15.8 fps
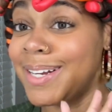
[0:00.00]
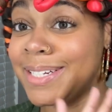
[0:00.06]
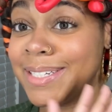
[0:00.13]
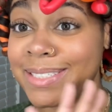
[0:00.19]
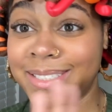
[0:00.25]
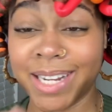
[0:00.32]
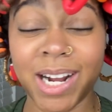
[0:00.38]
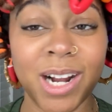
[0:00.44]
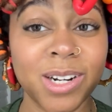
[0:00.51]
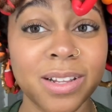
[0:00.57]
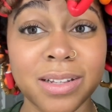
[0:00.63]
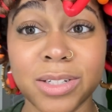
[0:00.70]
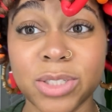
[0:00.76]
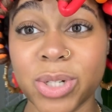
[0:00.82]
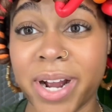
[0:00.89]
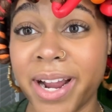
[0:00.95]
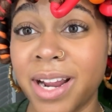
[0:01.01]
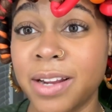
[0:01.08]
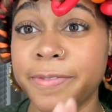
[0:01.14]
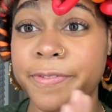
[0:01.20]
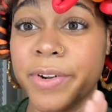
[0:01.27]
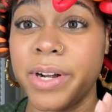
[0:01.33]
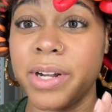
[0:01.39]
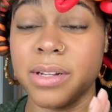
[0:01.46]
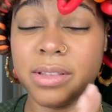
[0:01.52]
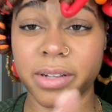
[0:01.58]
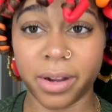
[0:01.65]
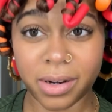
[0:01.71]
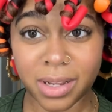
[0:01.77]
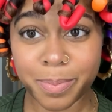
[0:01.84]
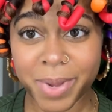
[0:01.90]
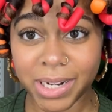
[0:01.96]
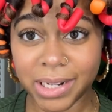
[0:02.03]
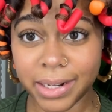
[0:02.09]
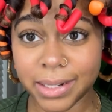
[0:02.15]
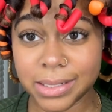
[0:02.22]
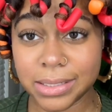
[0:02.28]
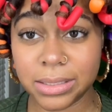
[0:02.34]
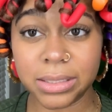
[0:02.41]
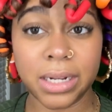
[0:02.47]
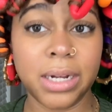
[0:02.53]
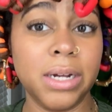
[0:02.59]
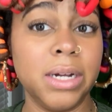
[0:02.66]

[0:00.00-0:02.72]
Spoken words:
Set under the dryer for 30 minutes.